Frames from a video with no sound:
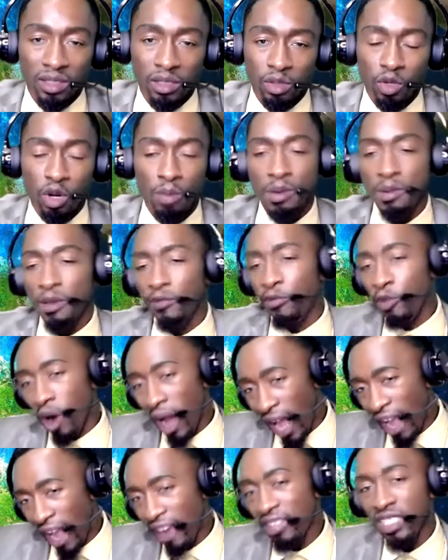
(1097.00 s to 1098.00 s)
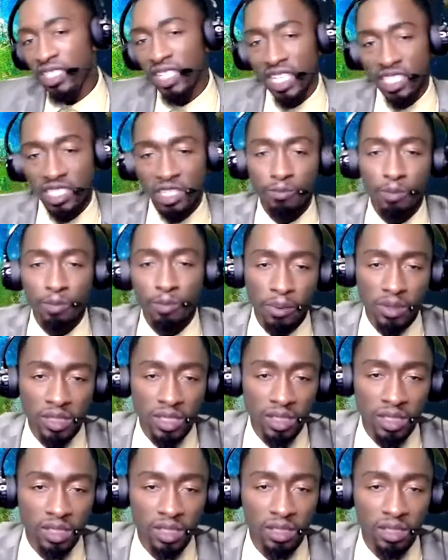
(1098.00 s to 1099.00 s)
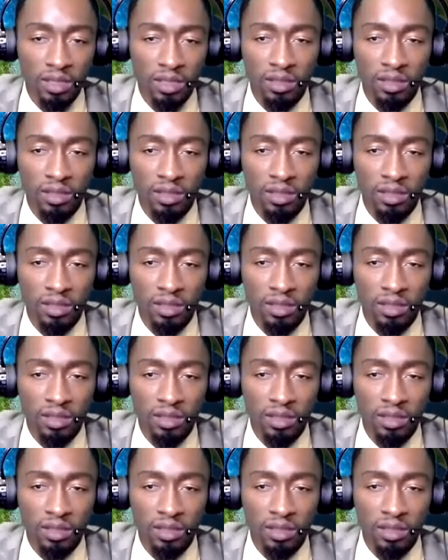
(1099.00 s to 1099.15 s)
or maybe for higher education purposes.